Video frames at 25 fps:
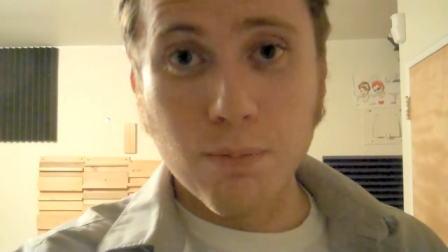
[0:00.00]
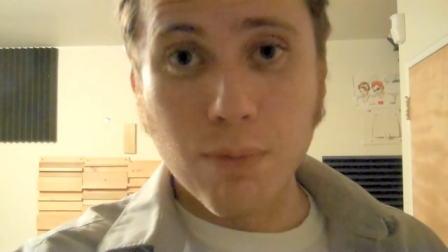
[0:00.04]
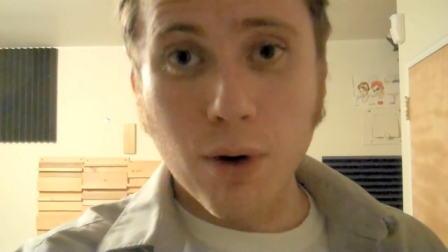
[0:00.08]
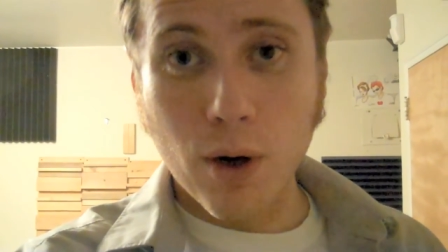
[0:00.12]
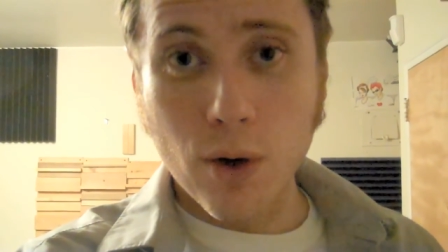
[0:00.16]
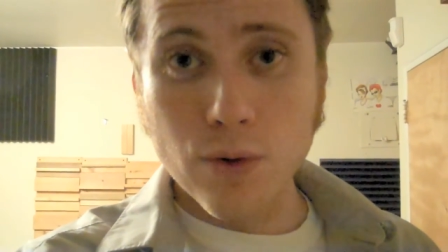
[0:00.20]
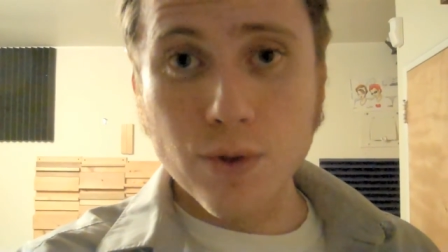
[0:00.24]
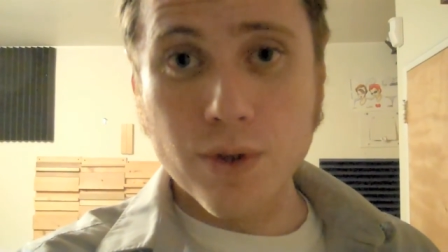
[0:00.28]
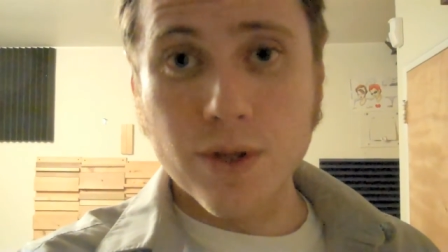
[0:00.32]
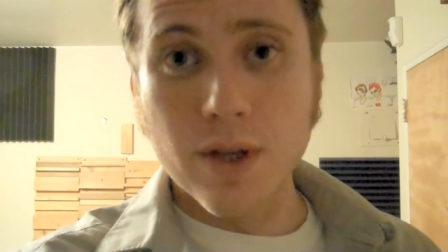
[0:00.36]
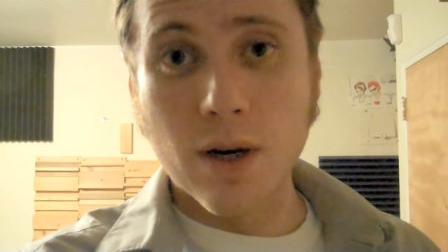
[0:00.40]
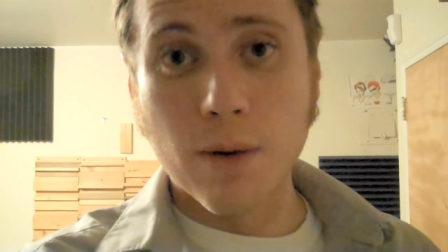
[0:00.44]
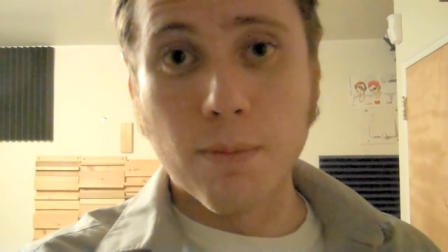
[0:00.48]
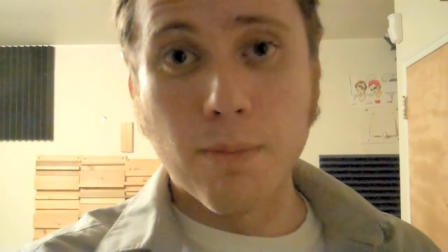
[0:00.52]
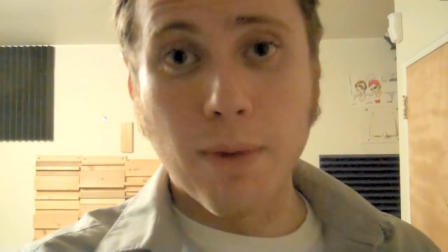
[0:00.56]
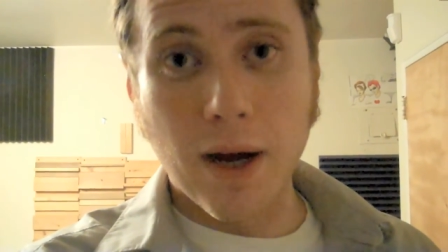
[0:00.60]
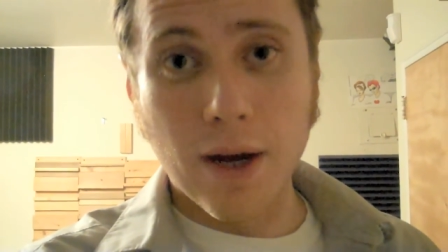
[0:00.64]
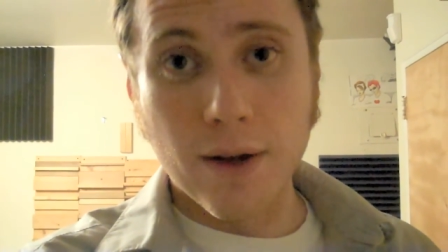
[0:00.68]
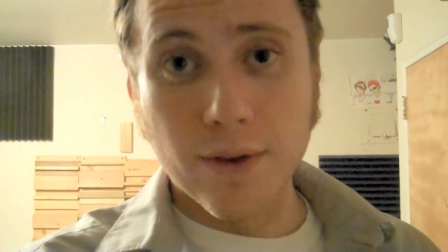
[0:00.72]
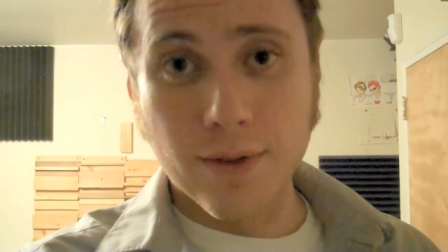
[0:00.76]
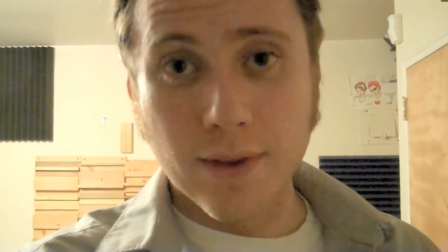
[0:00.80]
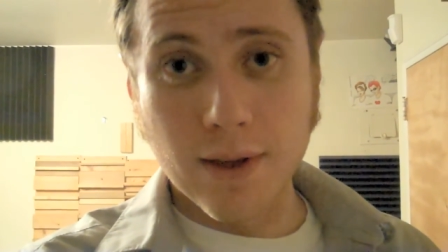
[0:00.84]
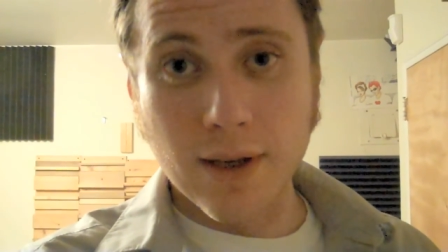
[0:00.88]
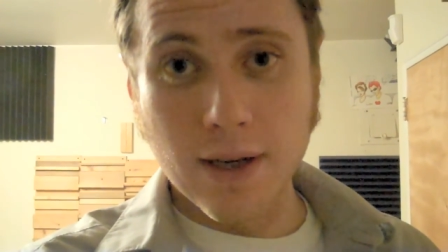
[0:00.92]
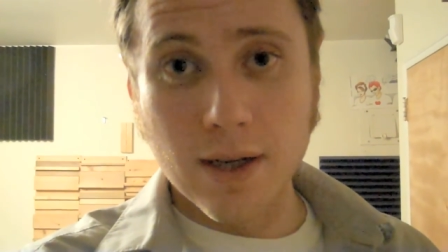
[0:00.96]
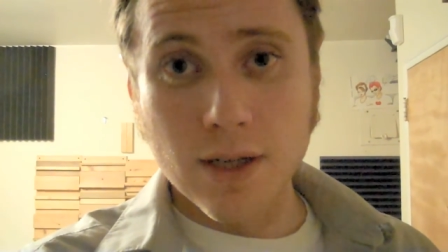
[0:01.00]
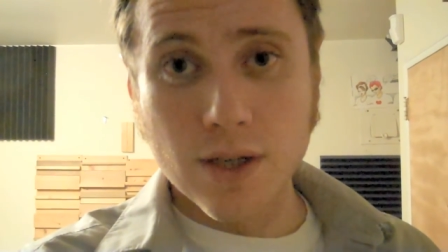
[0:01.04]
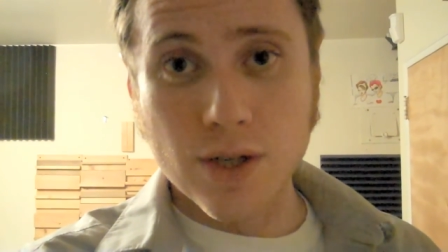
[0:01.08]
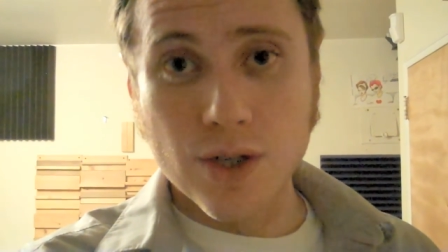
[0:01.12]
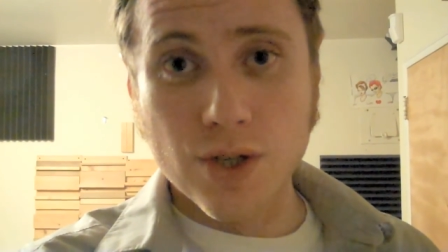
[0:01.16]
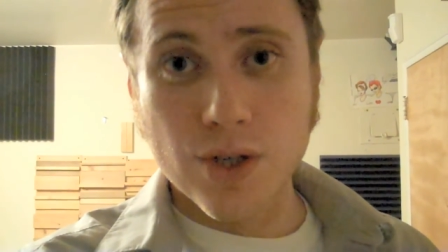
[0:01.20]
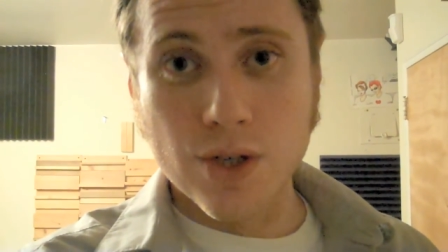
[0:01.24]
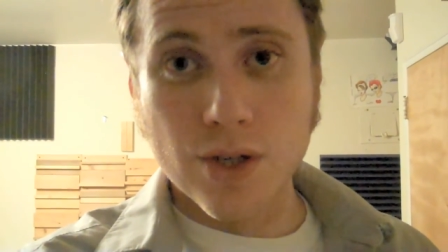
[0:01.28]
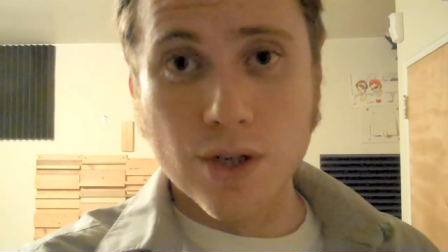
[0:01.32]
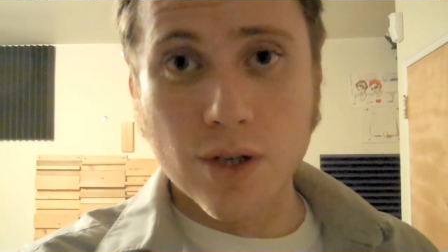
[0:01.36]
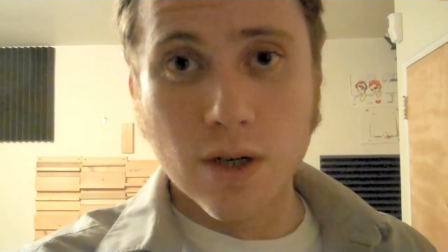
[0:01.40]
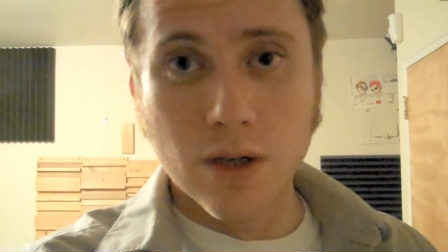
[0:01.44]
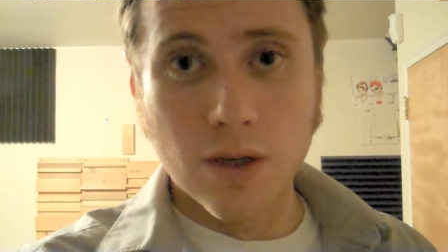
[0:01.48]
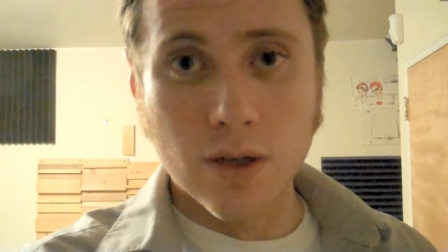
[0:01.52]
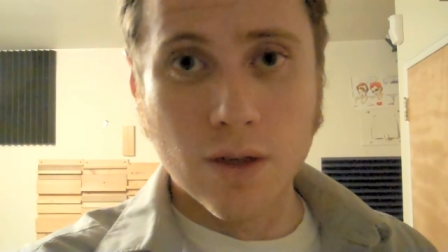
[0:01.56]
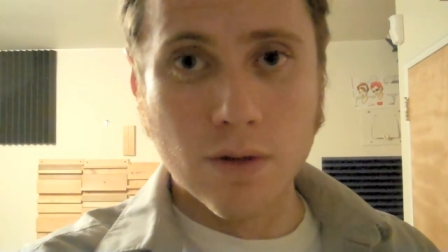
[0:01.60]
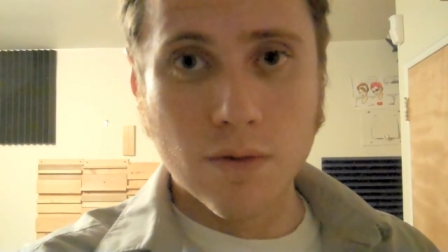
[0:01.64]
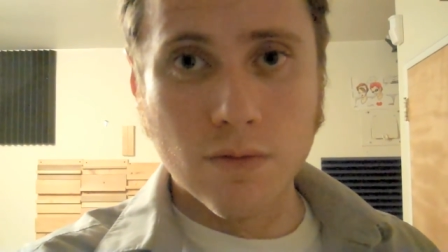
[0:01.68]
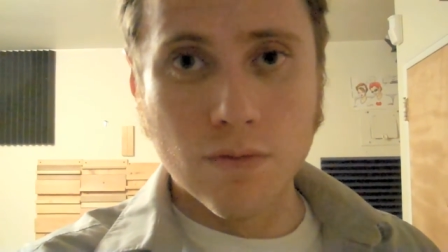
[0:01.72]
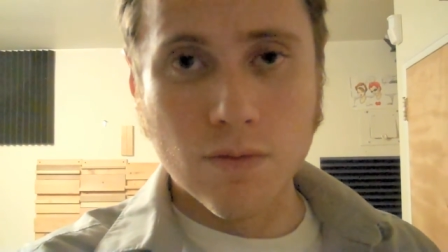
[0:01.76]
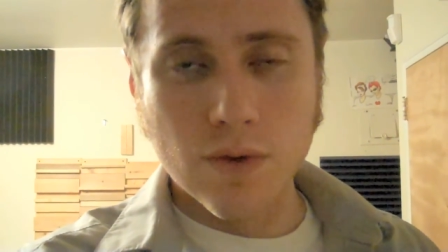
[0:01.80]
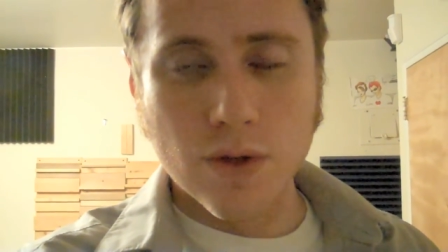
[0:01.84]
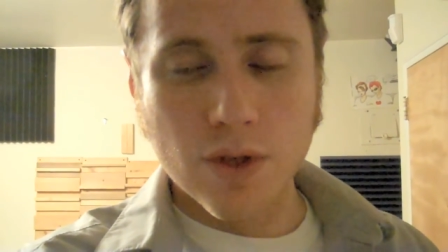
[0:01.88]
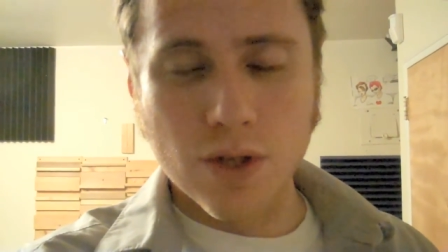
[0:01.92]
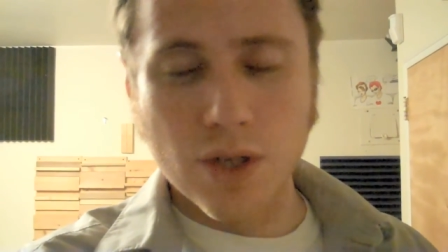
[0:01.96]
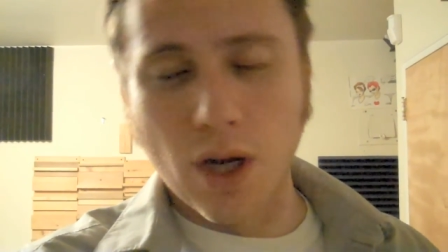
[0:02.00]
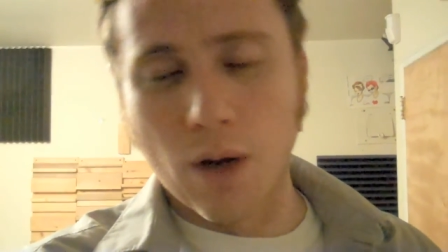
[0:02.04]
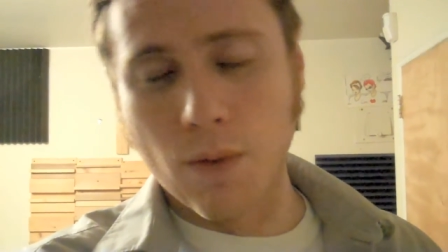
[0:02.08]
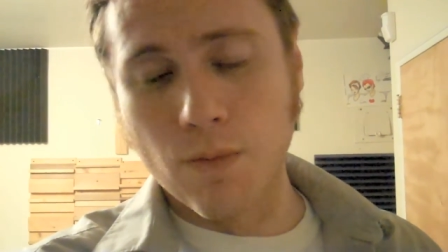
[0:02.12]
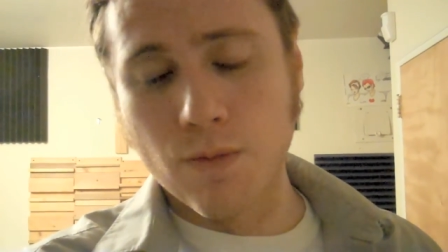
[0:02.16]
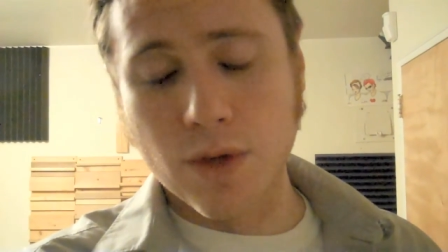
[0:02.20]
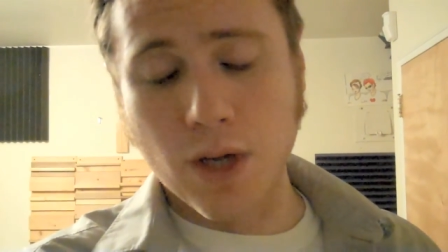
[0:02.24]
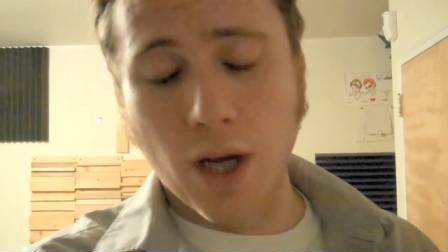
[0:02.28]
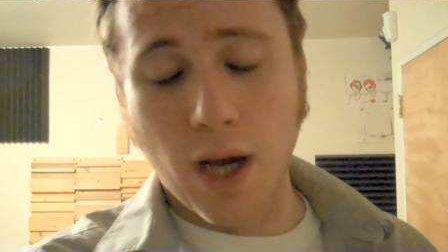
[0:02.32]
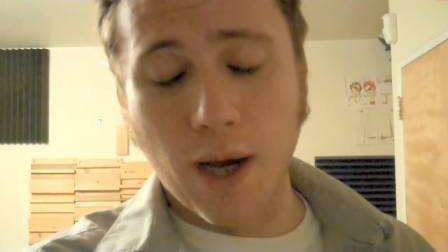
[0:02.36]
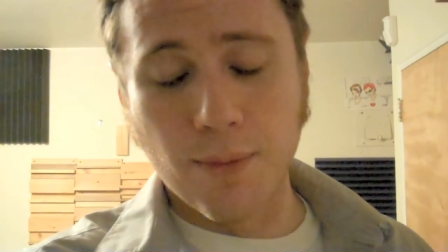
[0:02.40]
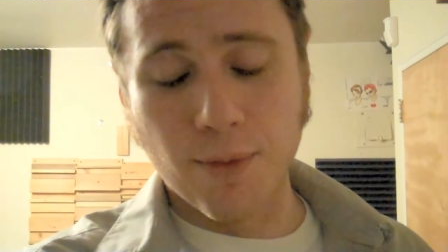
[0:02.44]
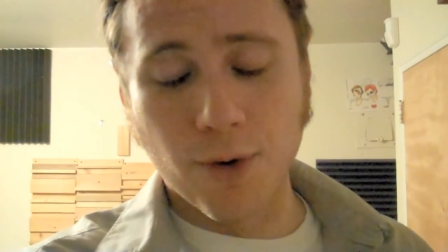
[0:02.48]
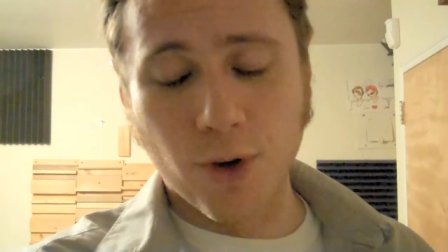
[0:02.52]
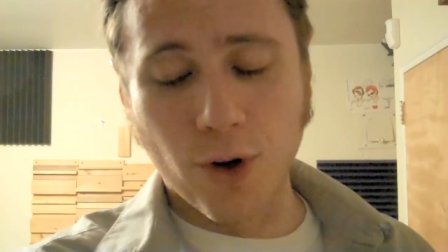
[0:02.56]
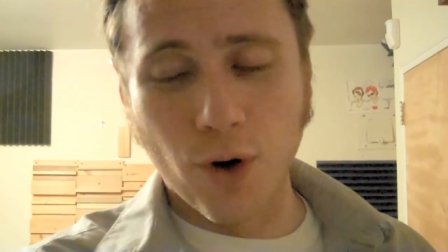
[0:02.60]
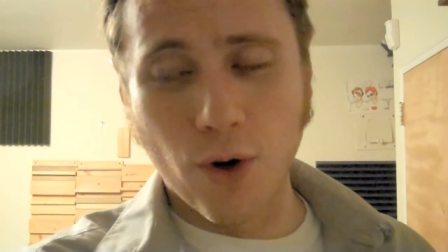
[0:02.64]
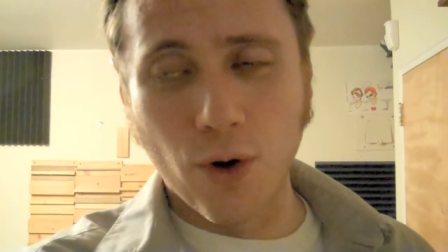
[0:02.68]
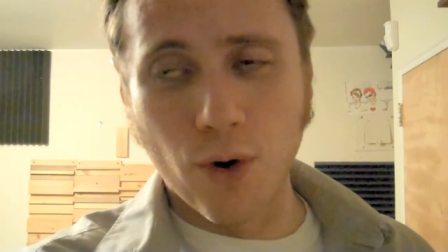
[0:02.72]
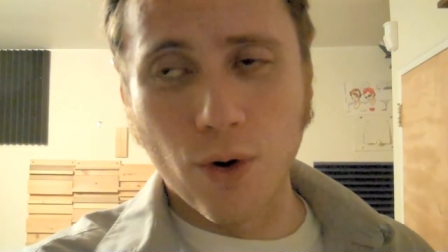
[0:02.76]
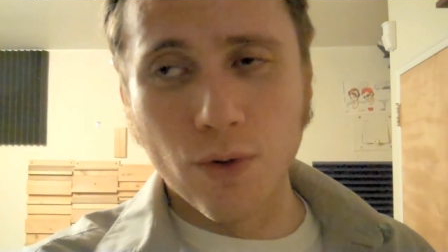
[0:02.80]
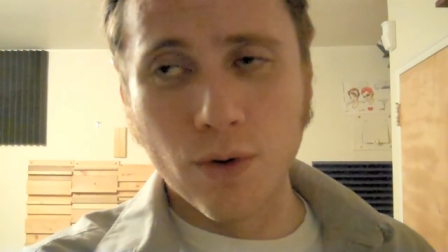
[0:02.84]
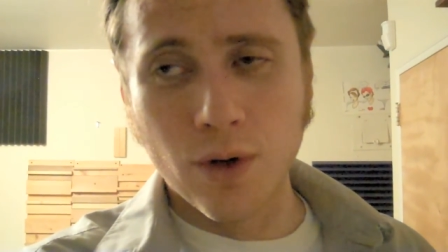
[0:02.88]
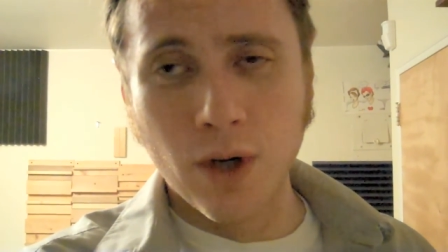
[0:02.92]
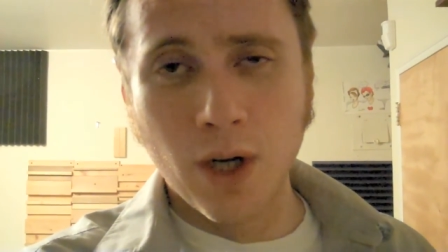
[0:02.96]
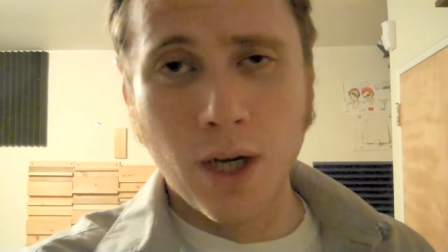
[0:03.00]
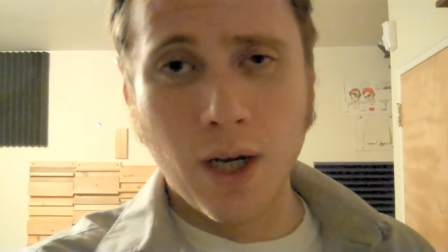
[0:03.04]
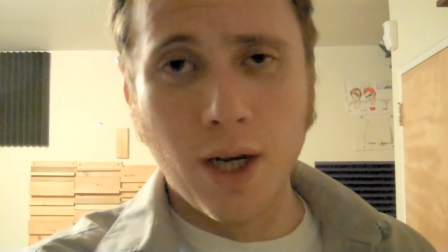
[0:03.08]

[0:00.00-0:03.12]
posted about this some time ago,